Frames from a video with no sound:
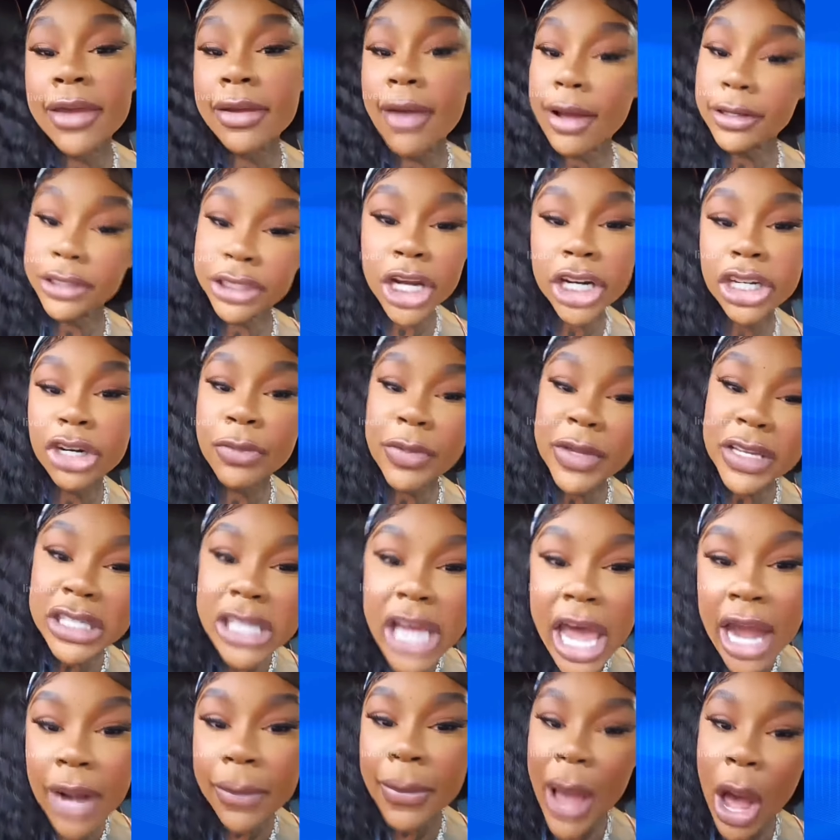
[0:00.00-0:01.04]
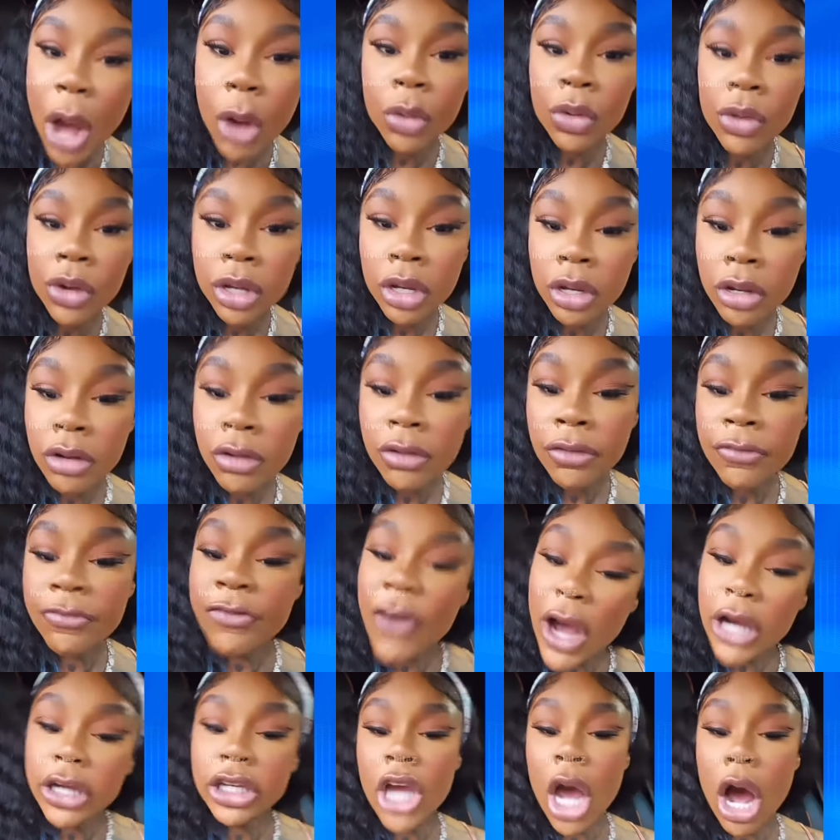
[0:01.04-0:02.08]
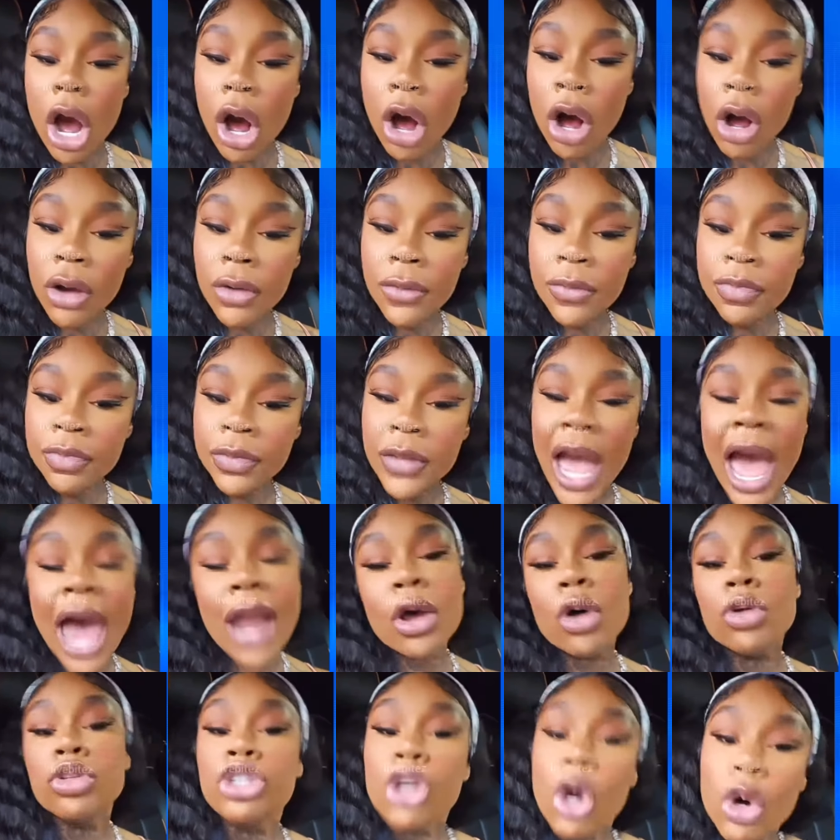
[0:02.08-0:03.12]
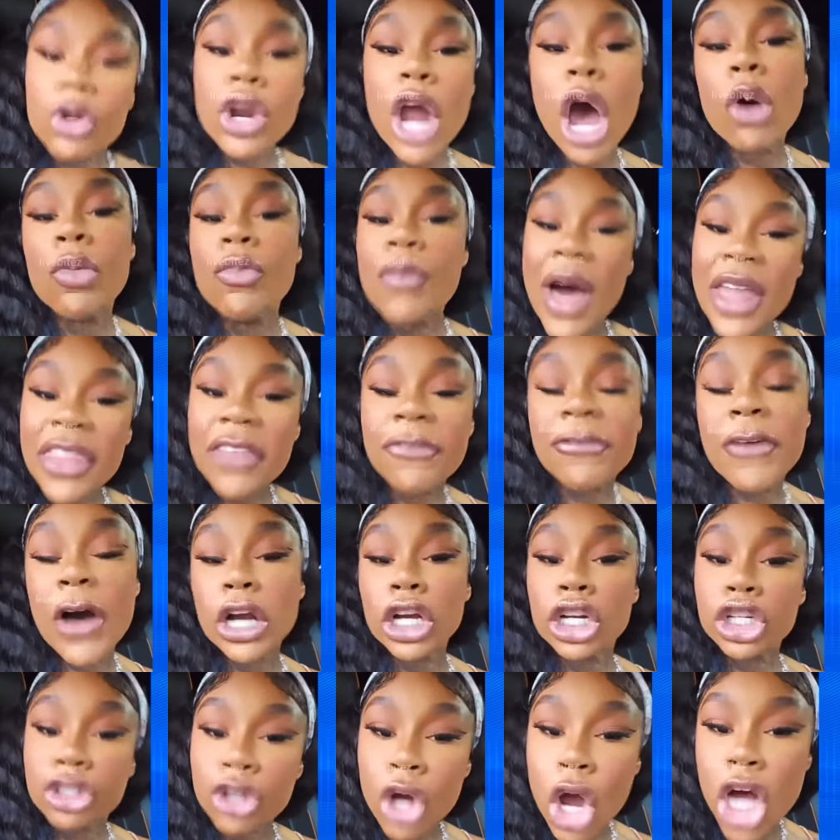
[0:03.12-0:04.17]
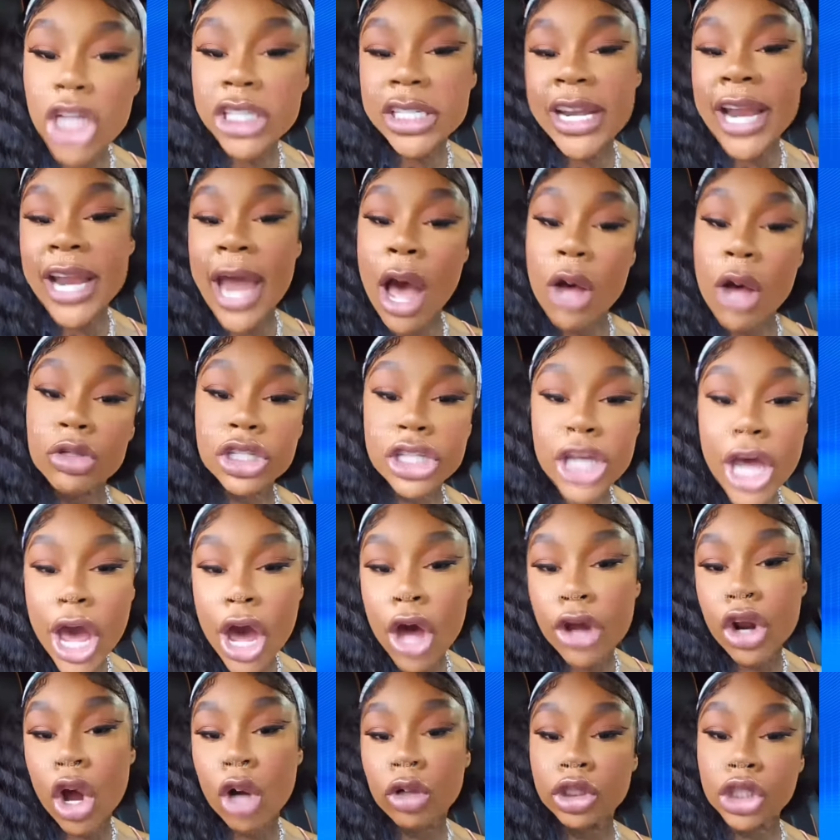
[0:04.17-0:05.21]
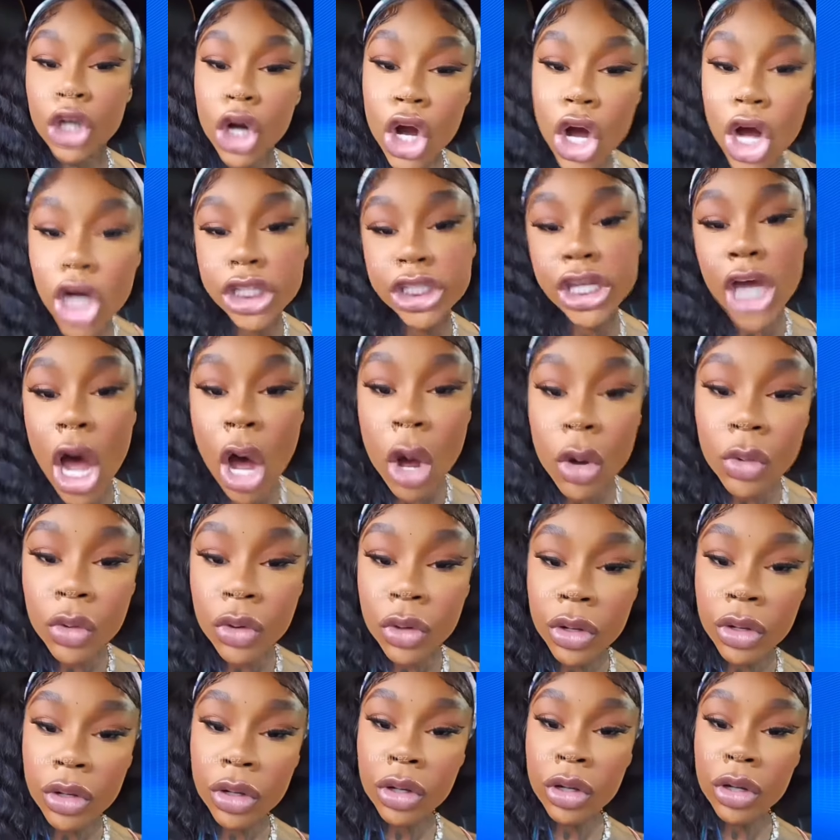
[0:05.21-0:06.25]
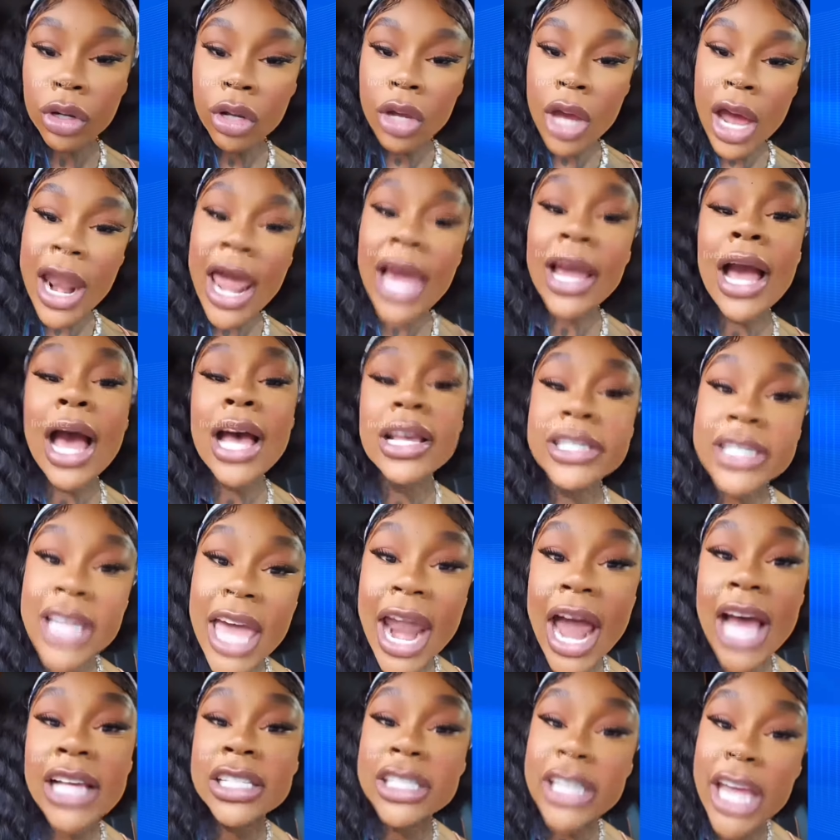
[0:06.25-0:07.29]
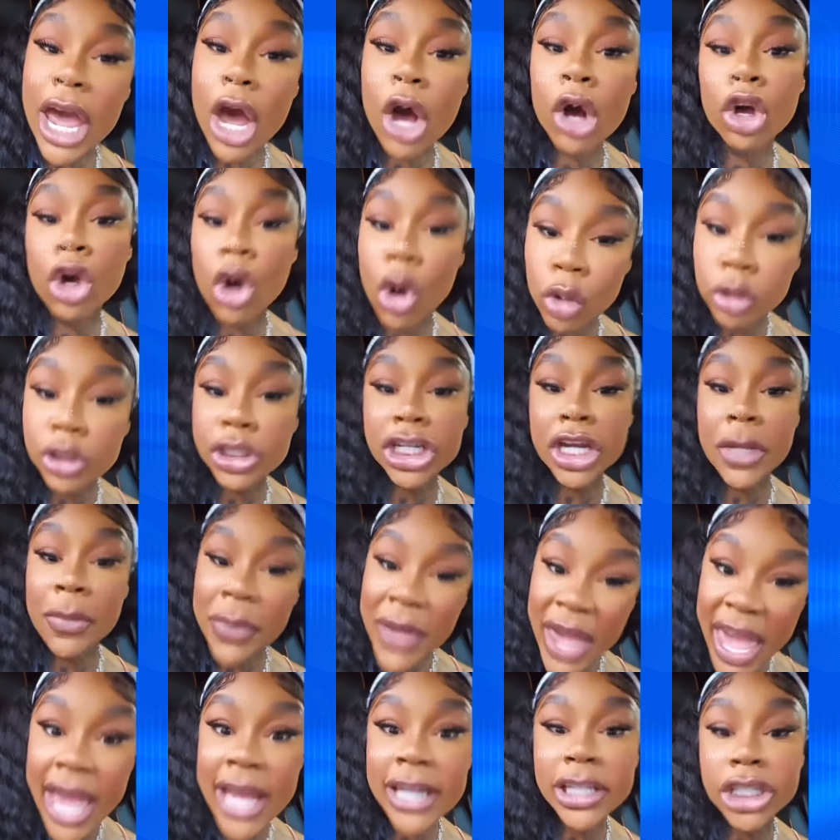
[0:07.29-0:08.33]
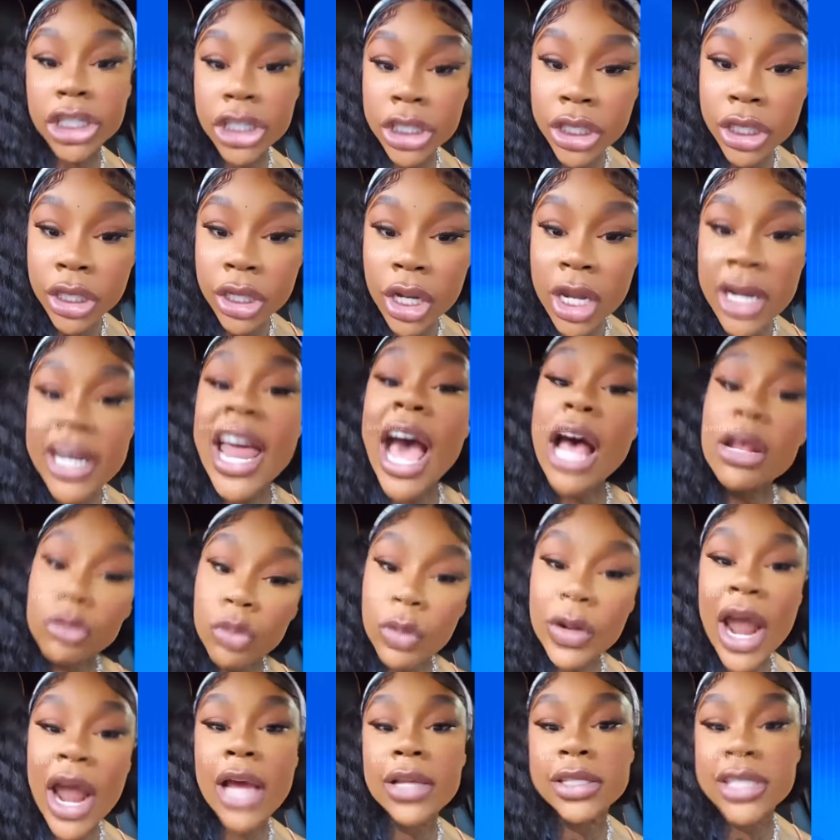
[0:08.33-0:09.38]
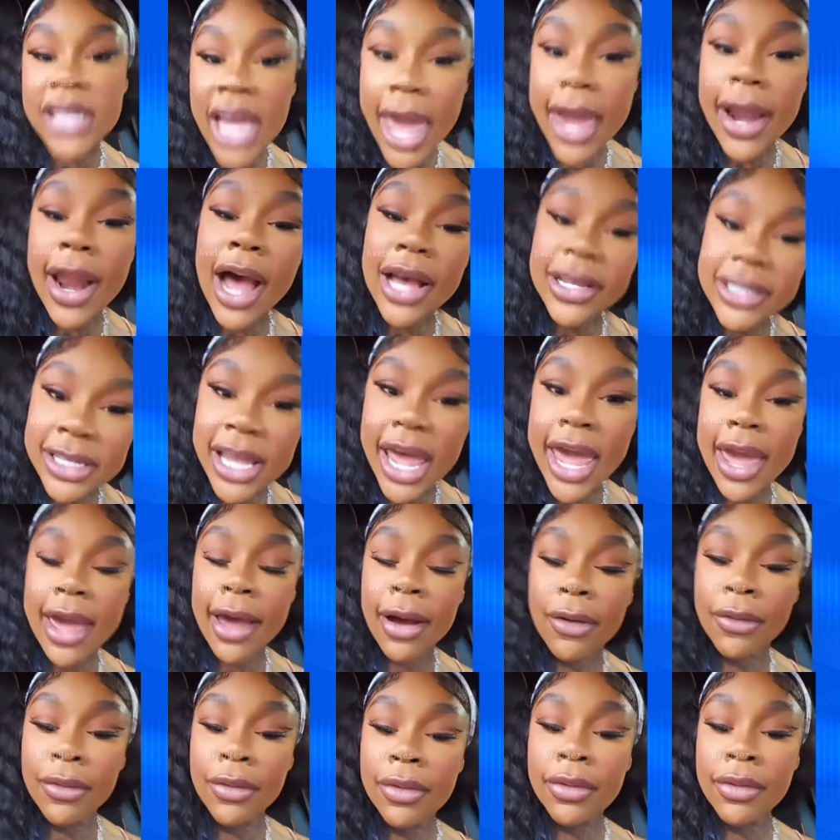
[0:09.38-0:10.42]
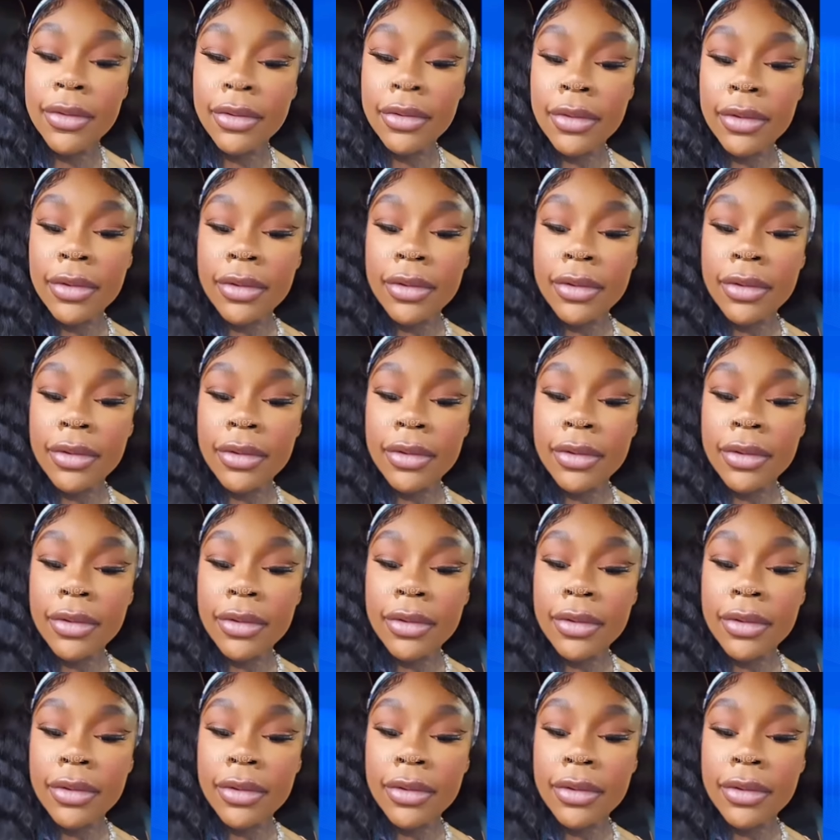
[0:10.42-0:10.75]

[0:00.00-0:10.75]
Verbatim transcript: Bitch, I ain't got to be sad about. Fuck y'all. I don't do no drugs and I don't sell no drugs, ho. Like I said, I sell coochie, bitch. That's what I said I sell.